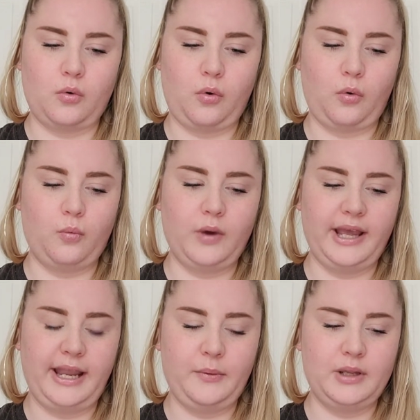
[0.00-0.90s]
what
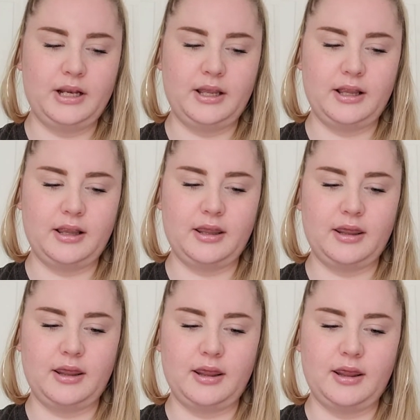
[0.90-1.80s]
I would
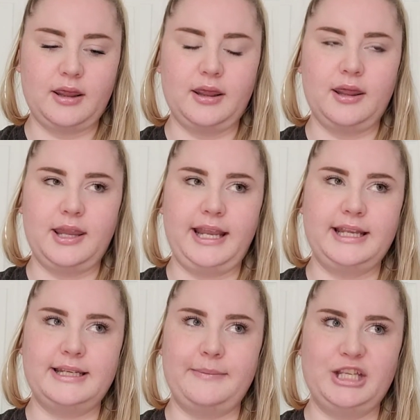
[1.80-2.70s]
like
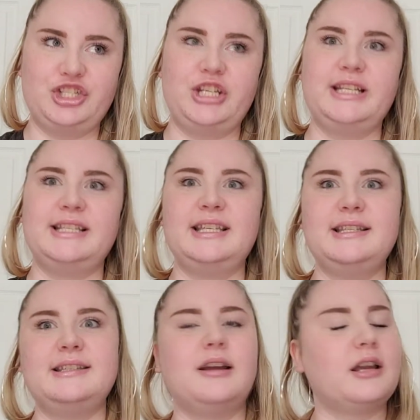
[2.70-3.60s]
to mention is this
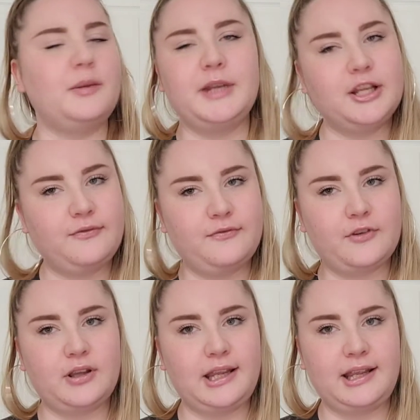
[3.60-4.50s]
is not going to be good
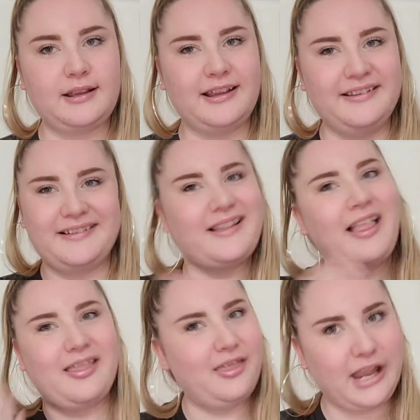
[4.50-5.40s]
for like
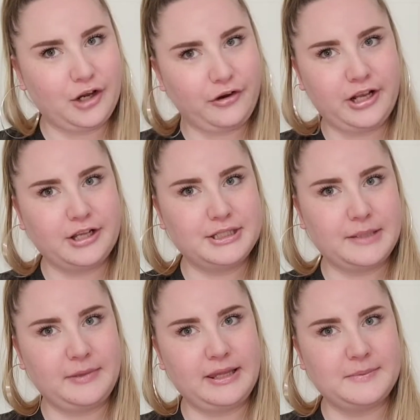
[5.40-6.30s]
layering on
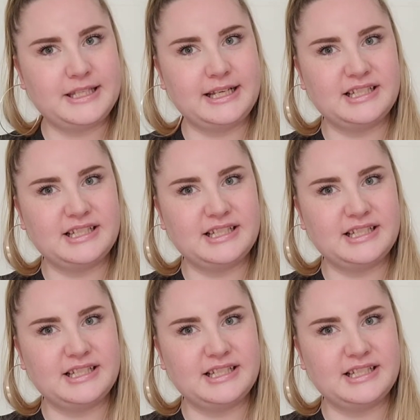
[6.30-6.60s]
top of lipsticks.